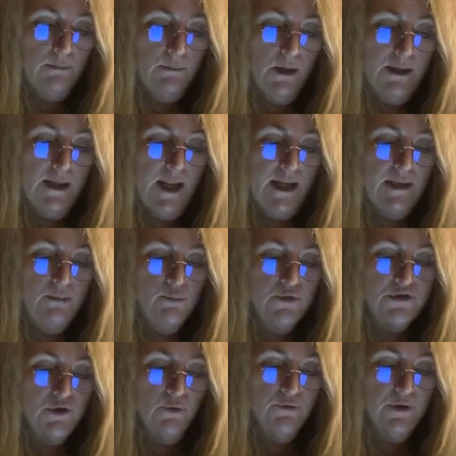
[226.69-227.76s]
My name
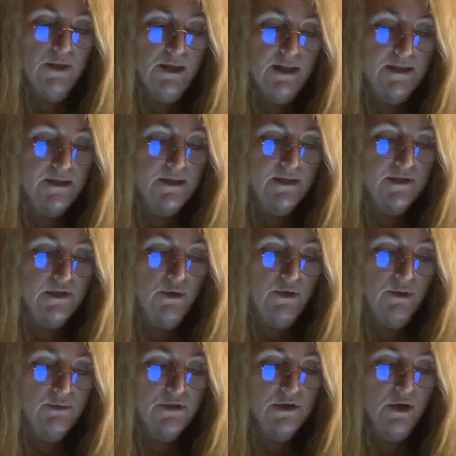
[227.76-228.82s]
was on the list, so
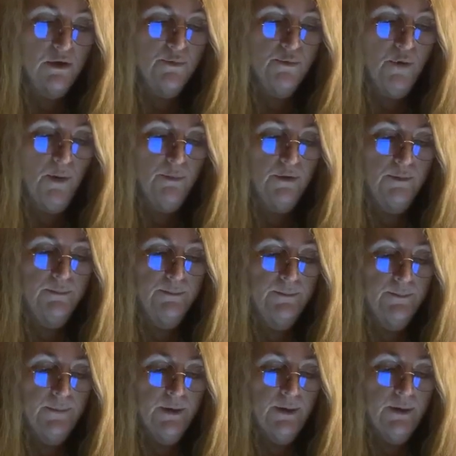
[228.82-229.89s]
there was no problem,
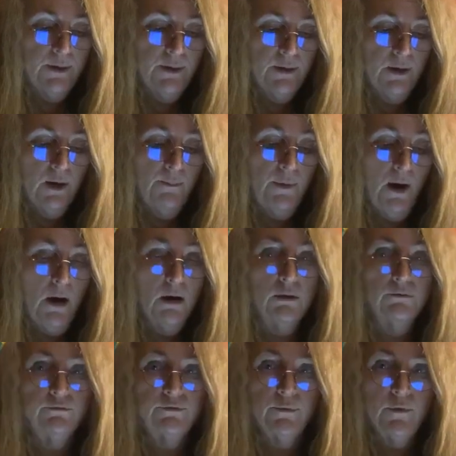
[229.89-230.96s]
apart
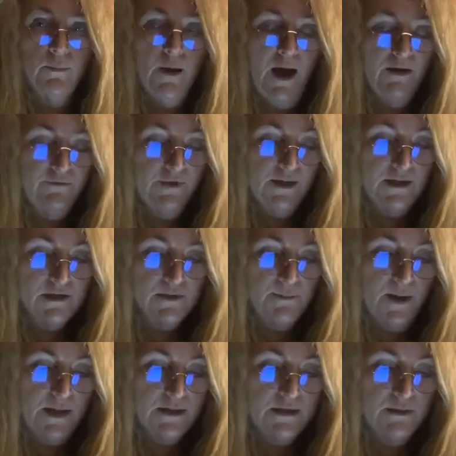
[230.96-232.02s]
from them having
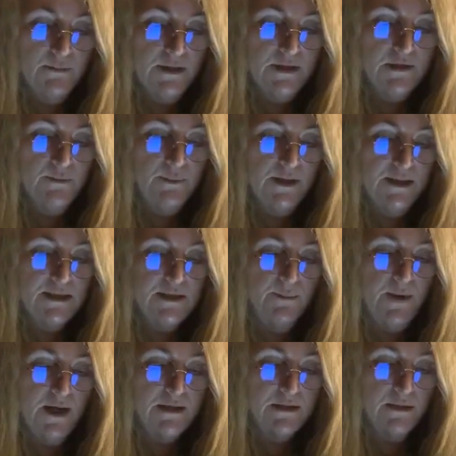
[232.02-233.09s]
expected me to be
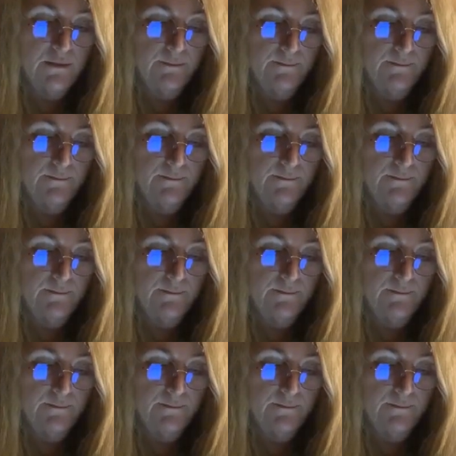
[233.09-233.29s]
Tibetan.